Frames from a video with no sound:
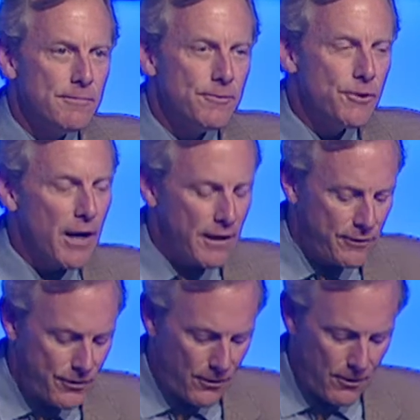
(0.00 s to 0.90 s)

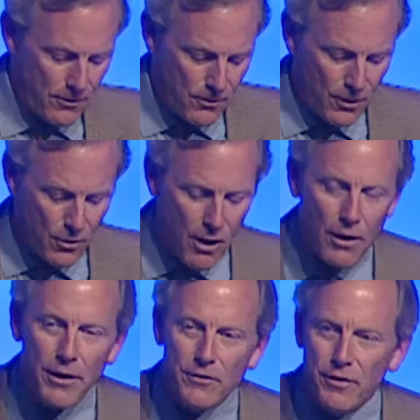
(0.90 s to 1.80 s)
traits or
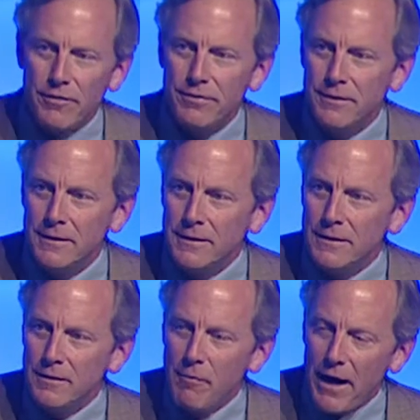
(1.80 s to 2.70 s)
qualities of
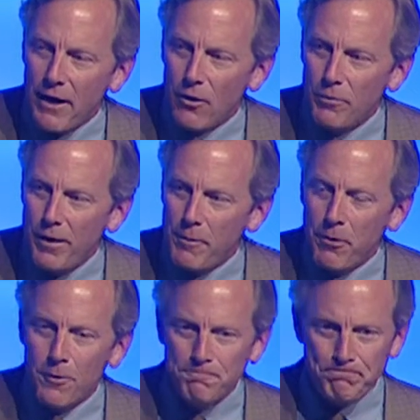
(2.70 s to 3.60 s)
many old people?